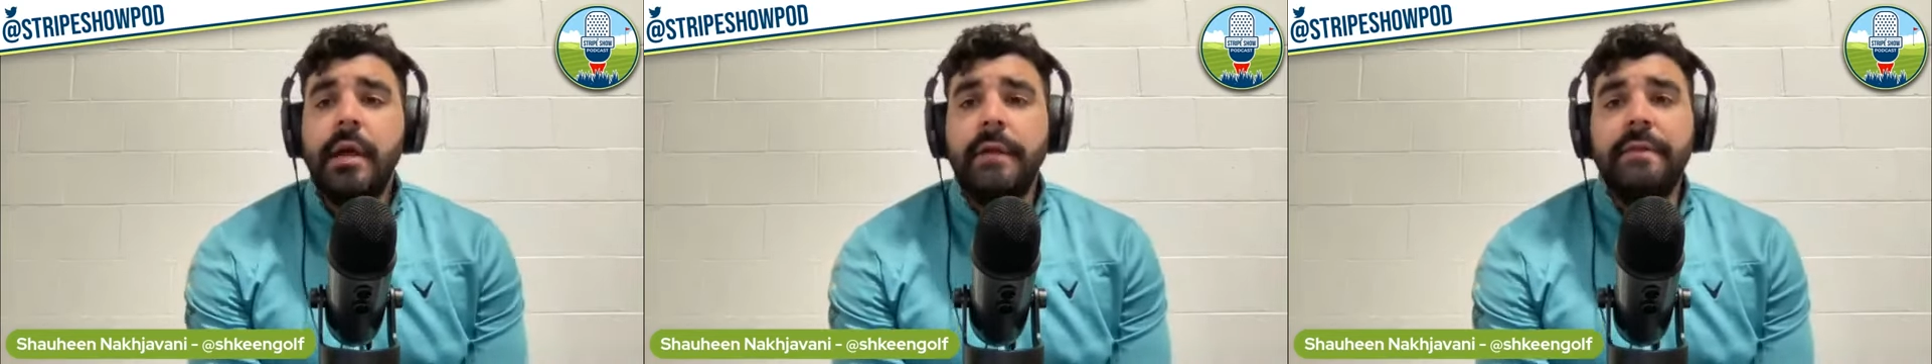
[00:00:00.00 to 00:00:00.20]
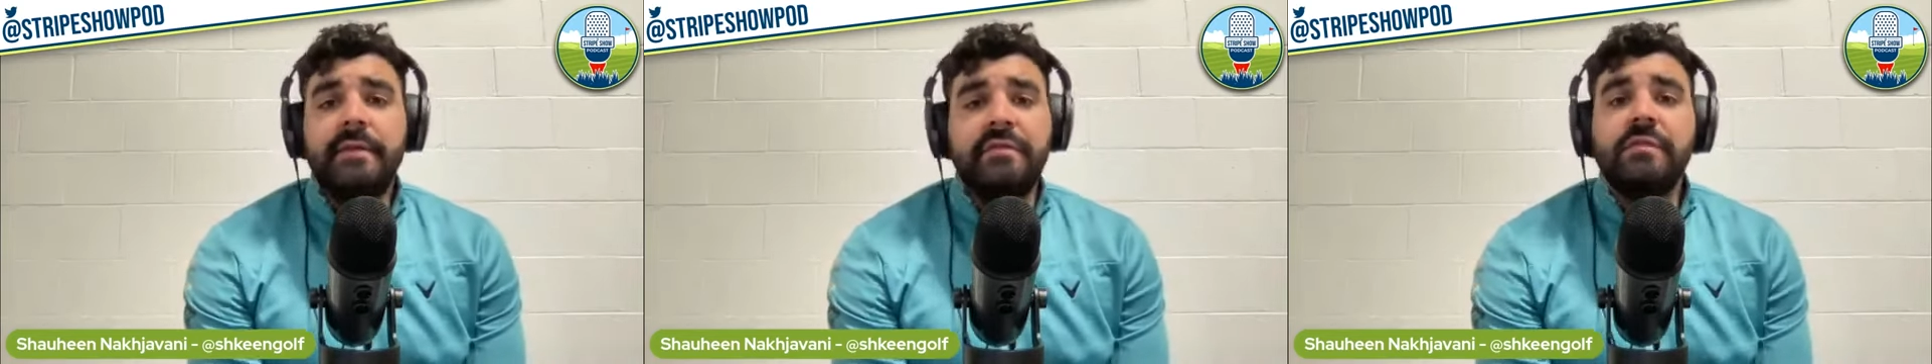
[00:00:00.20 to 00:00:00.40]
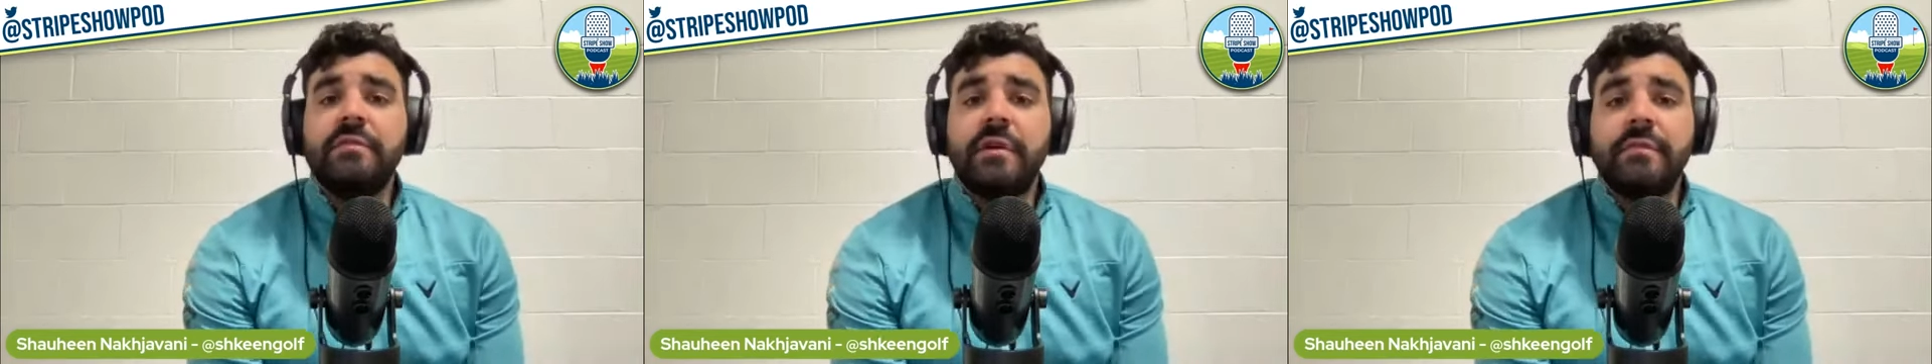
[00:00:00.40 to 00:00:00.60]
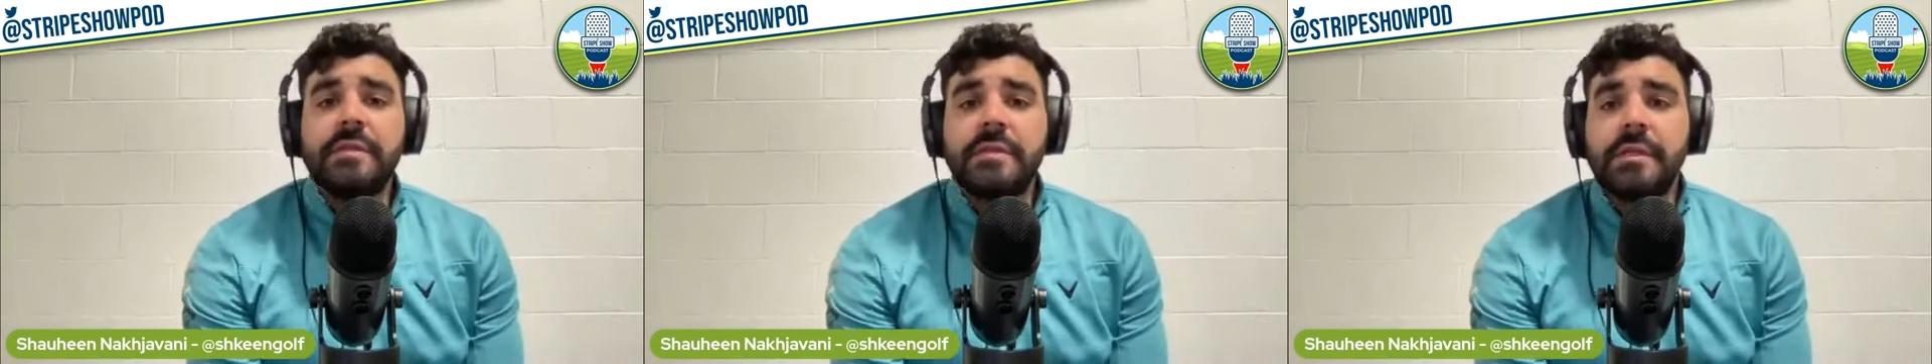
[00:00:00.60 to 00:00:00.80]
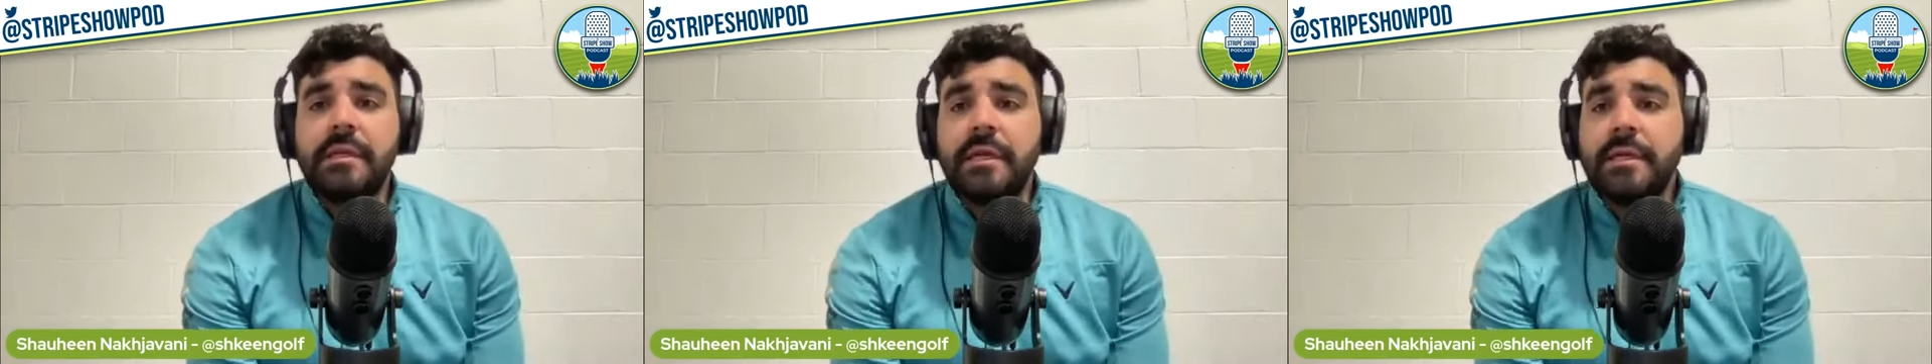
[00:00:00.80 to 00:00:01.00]
And this is
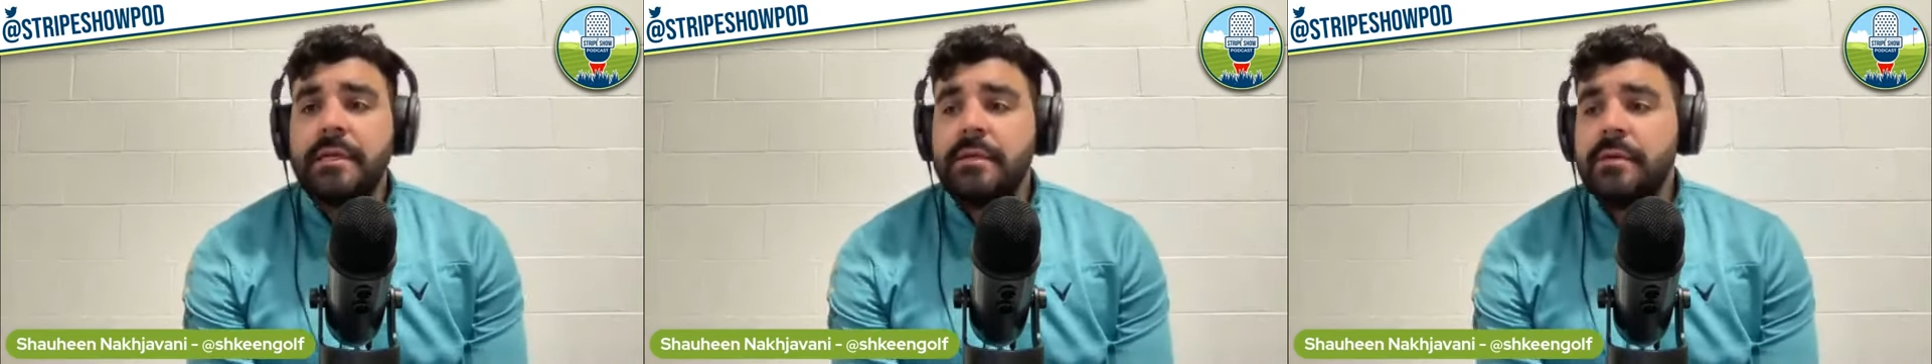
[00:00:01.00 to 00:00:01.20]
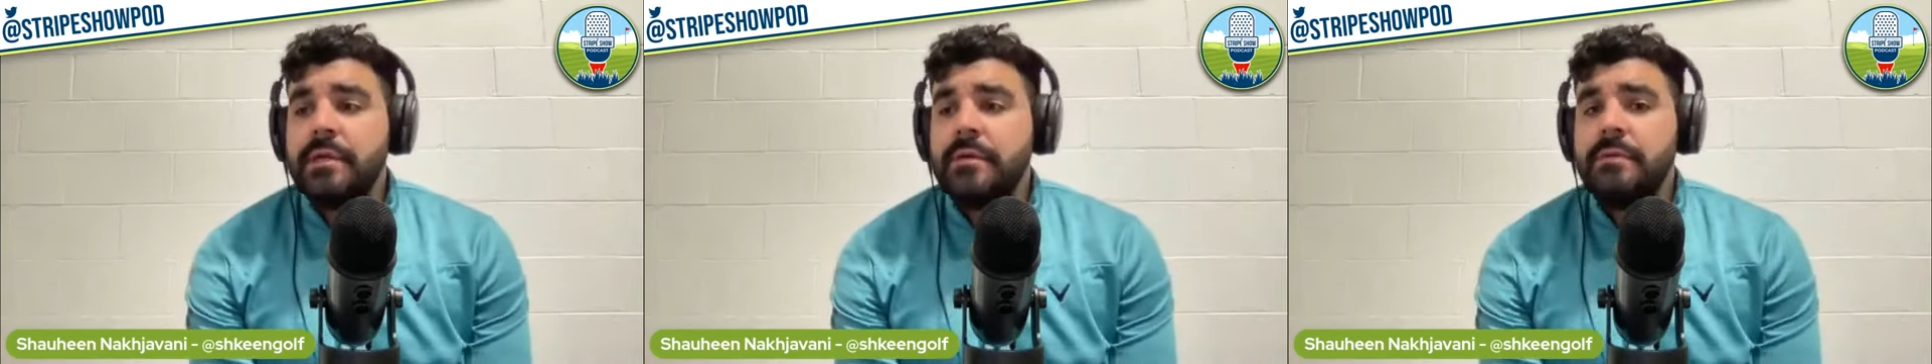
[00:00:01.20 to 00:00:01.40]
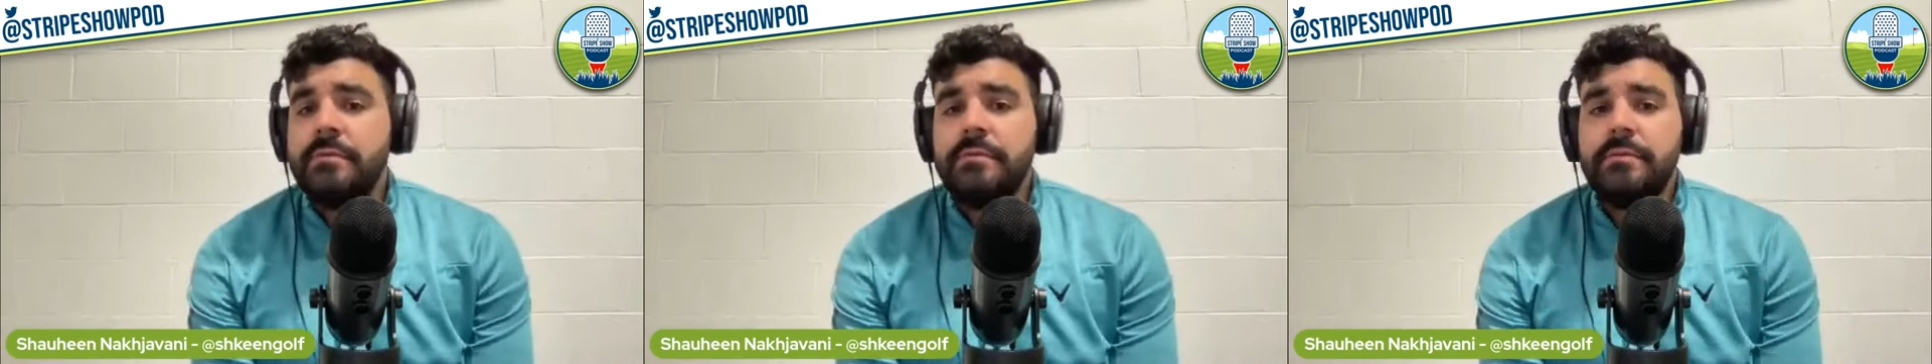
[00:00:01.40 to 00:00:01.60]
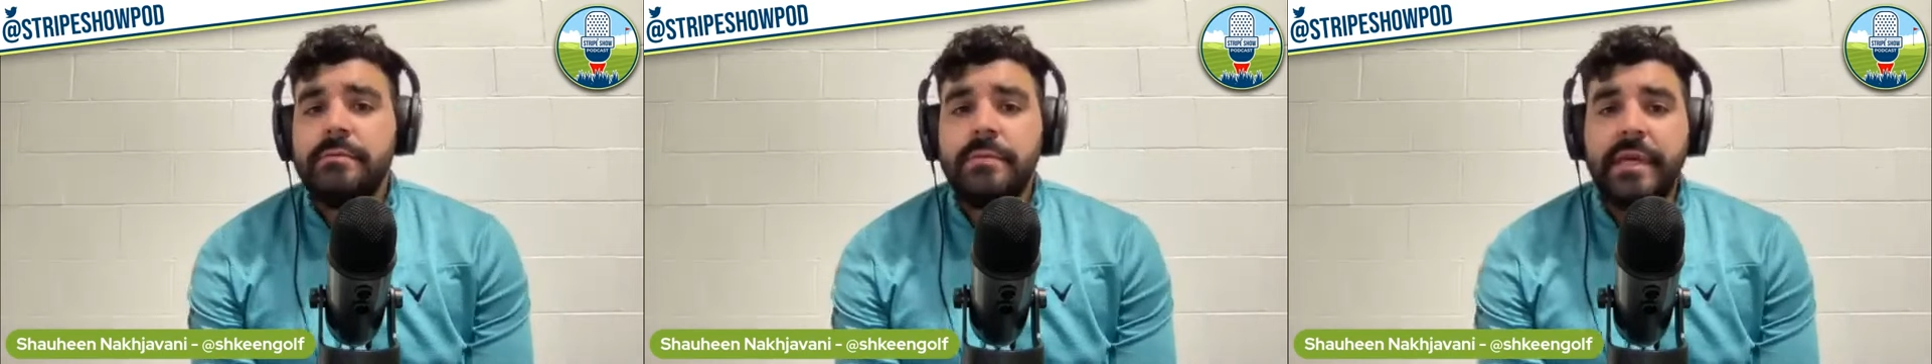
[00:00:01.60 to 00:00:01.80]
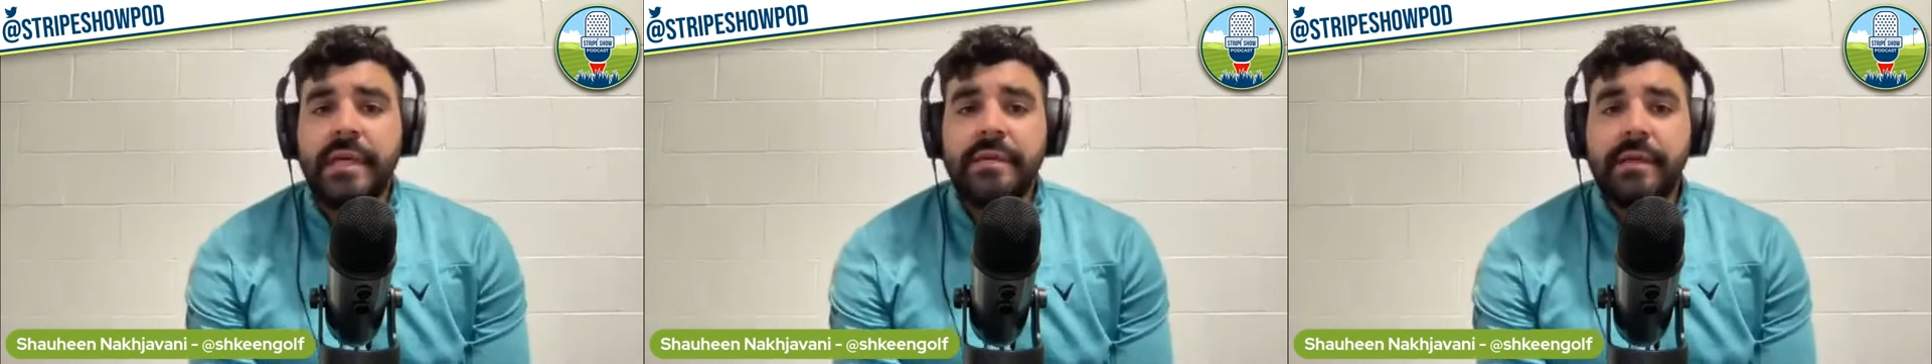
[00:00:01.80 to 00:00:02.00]
obviously like,
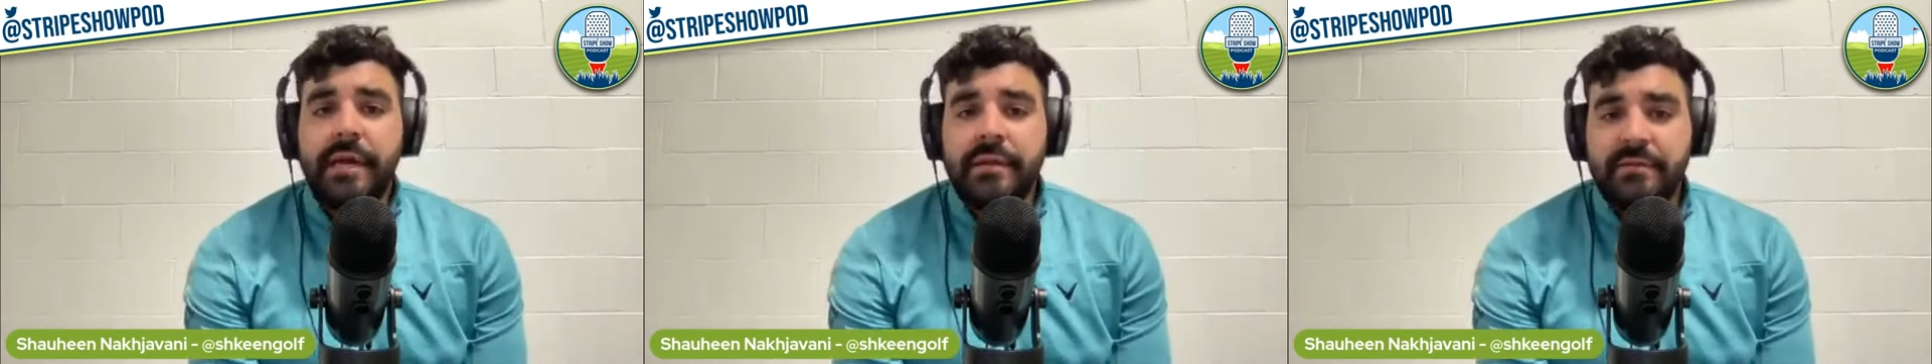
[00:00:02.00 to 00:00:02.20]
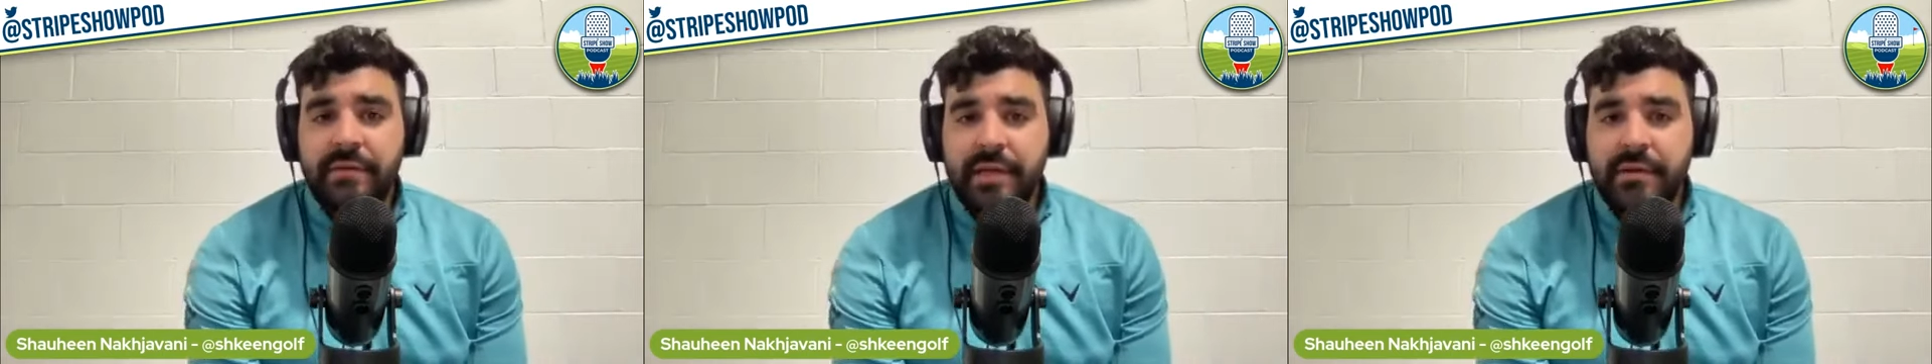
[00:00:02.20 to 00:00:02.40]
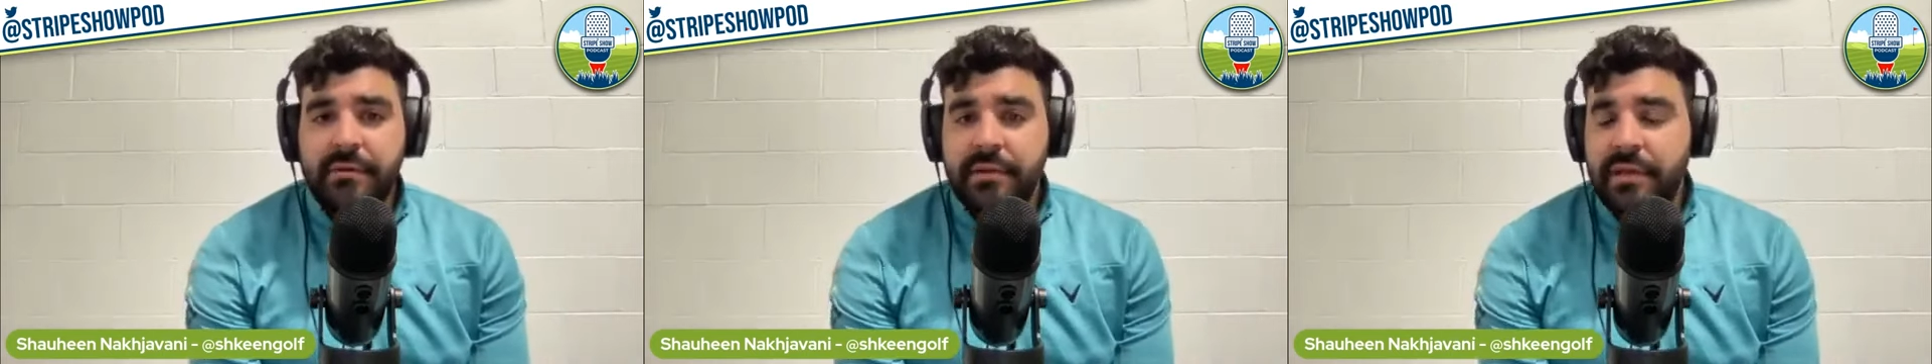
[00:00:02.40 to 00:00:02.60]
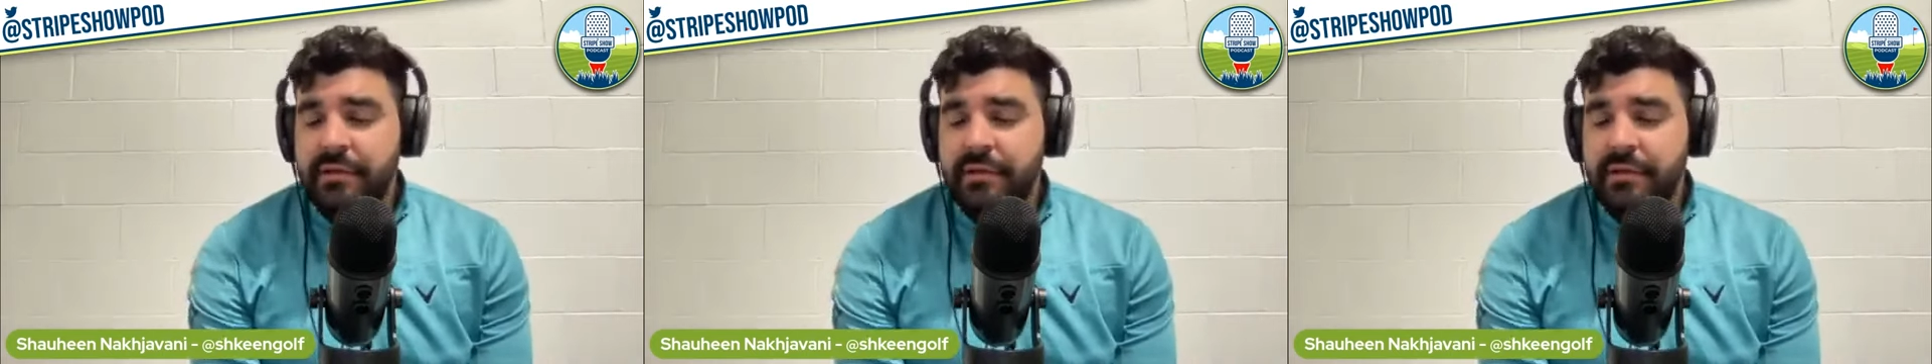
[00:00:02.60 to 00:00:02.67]
8, 9, 10,